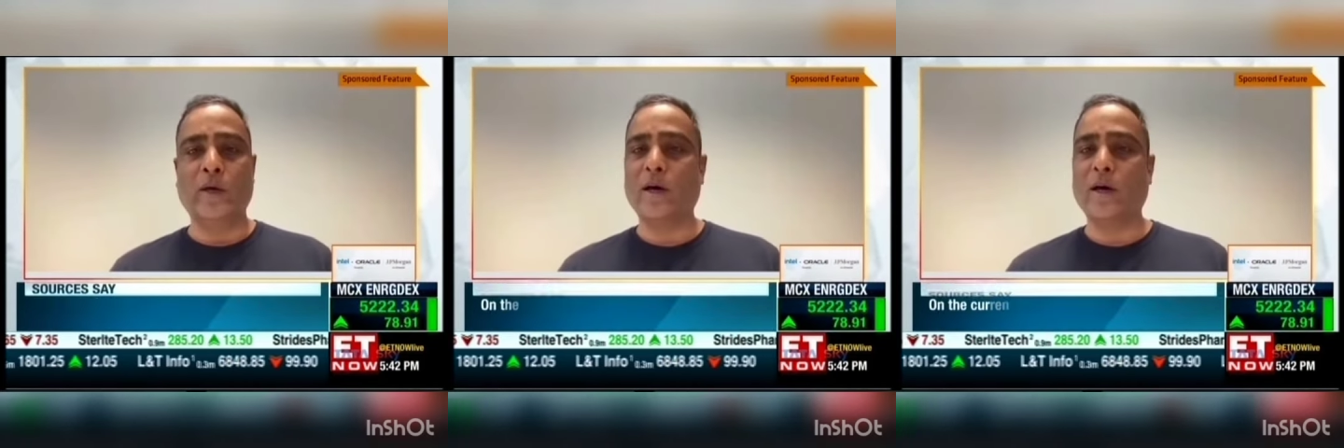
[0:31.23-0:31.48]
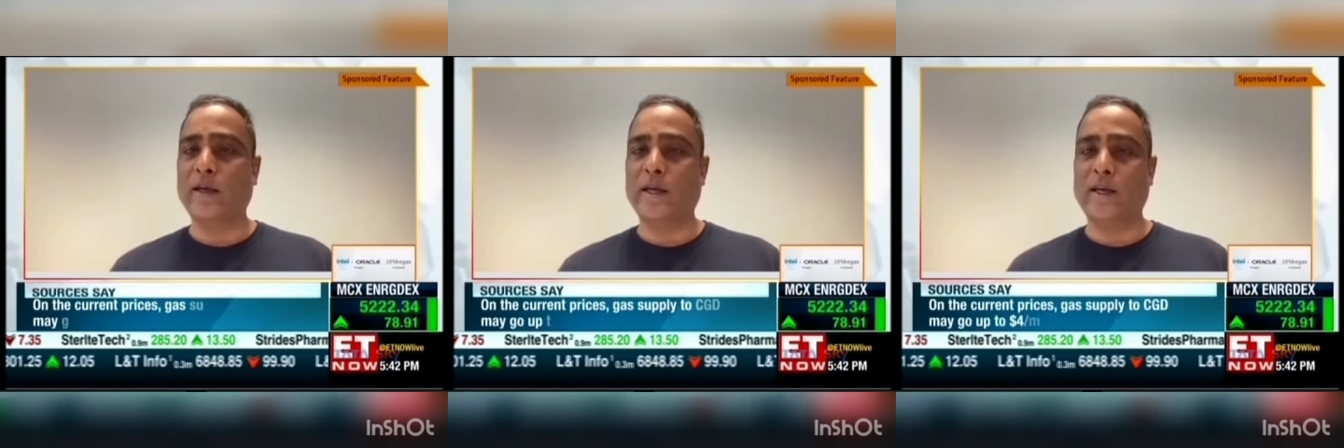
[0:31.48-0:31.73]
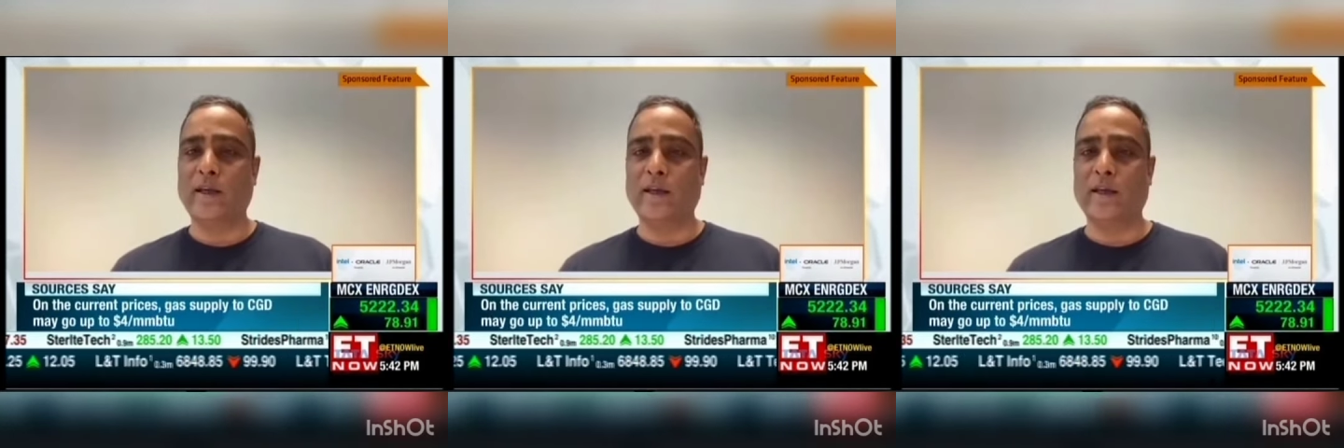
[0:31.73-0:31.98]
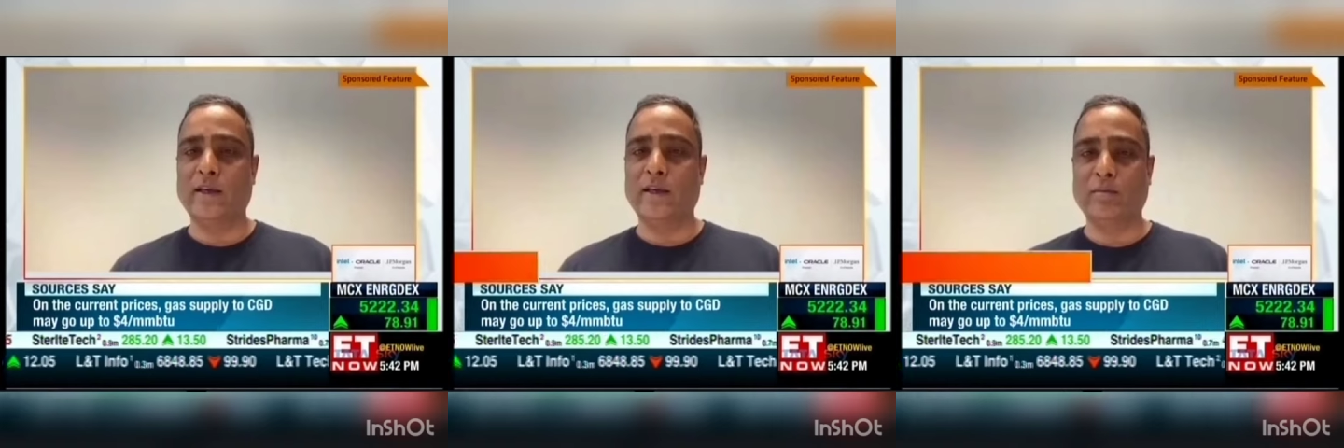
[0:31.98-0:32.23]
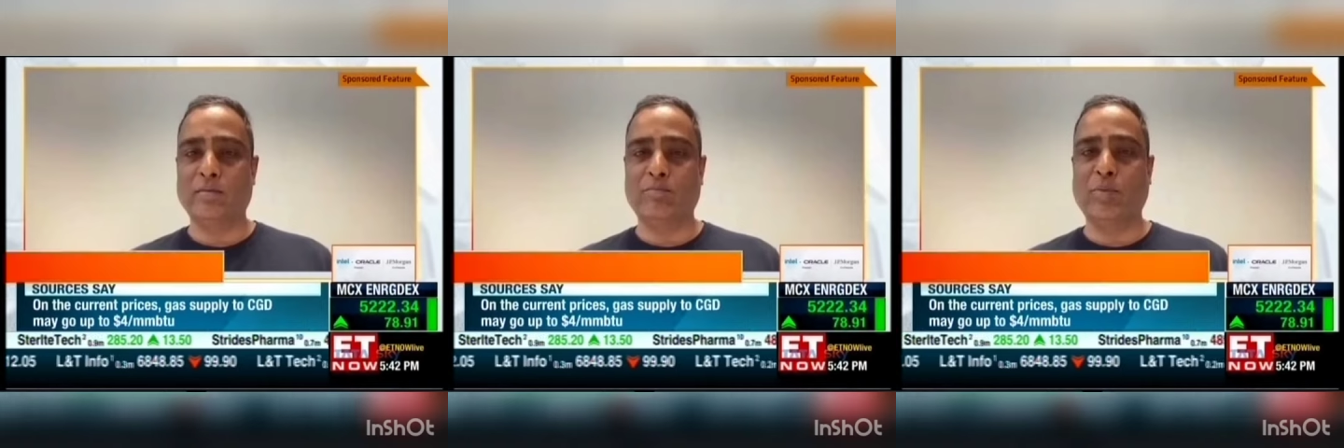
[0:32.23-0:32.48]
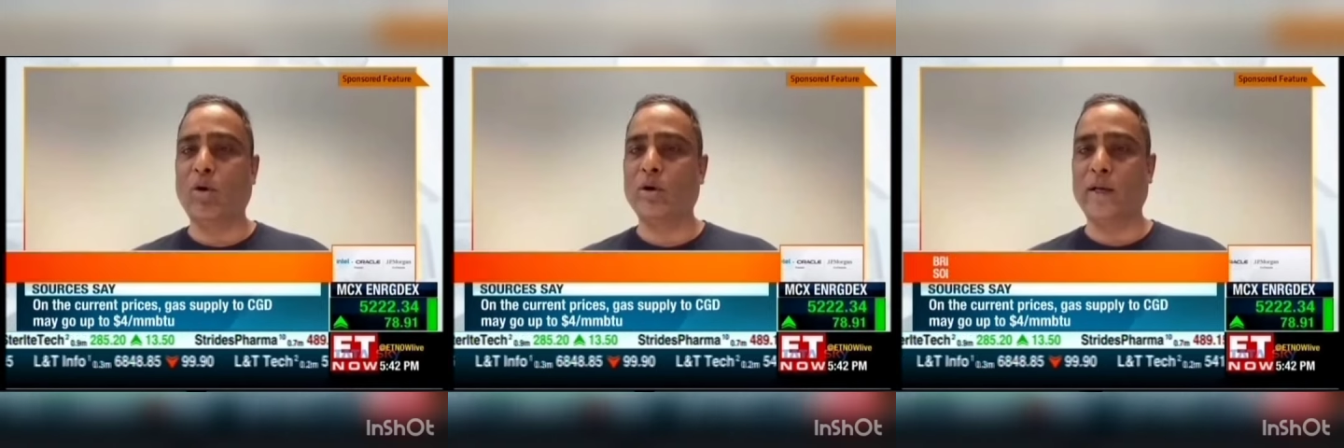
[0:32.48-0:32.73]
we are a
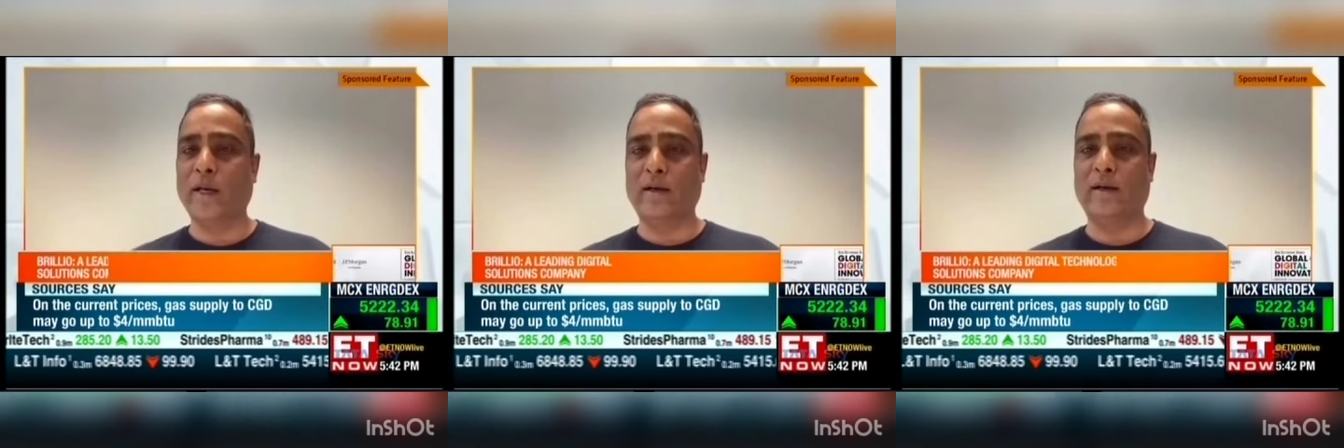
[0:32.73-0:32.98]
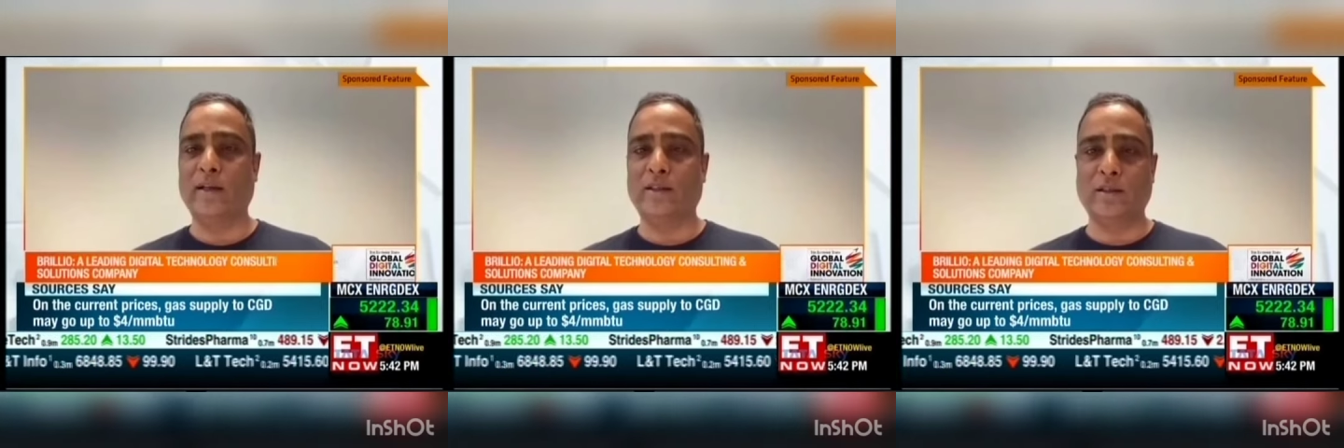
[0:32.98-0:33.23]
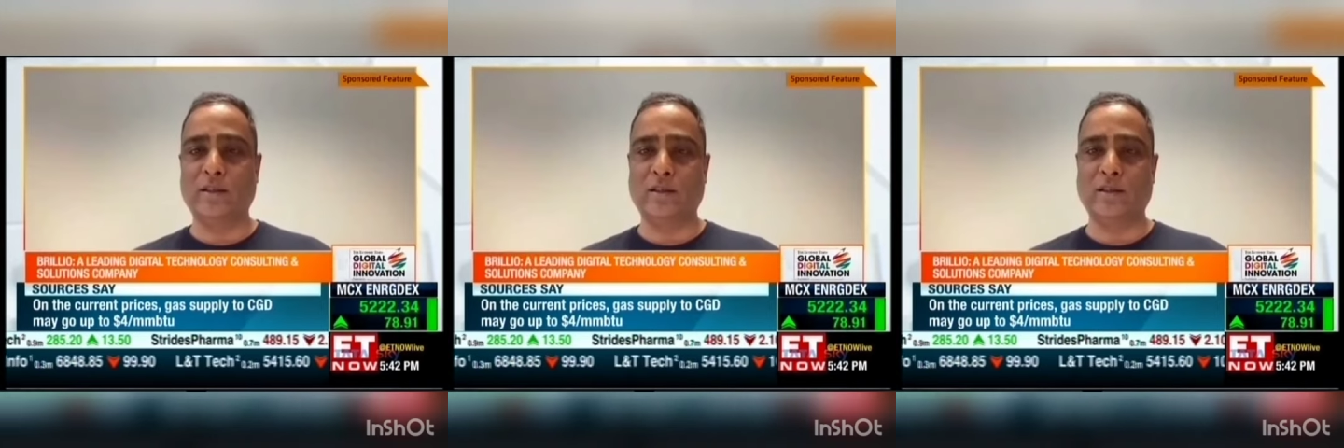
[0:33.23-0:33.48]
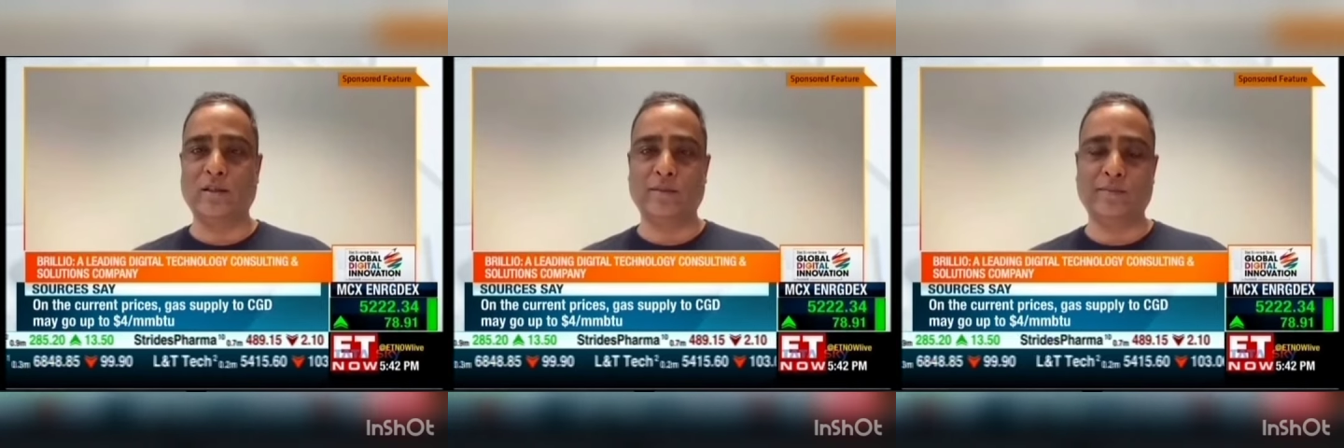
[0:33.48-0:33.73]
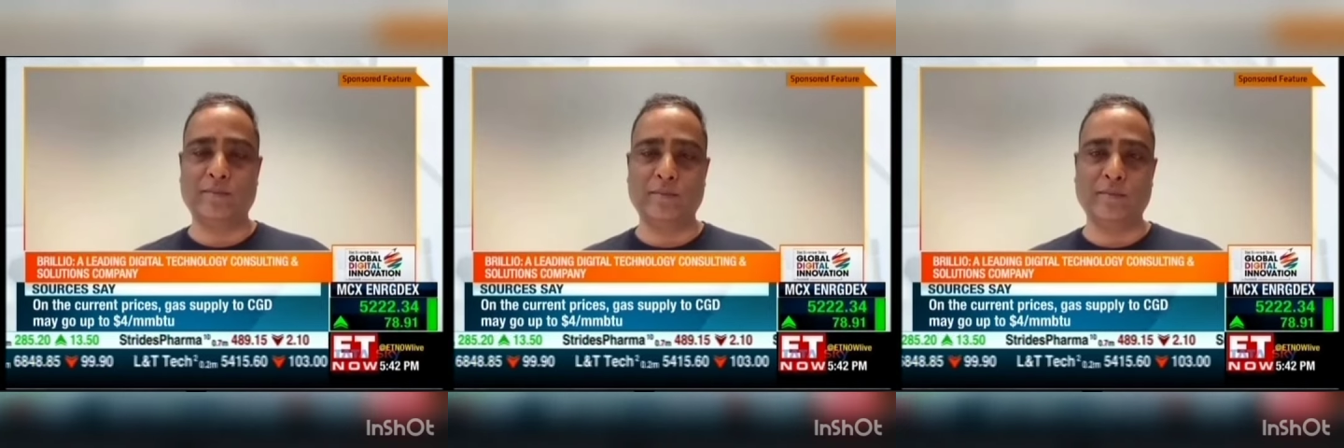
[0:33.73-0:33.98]
born in digital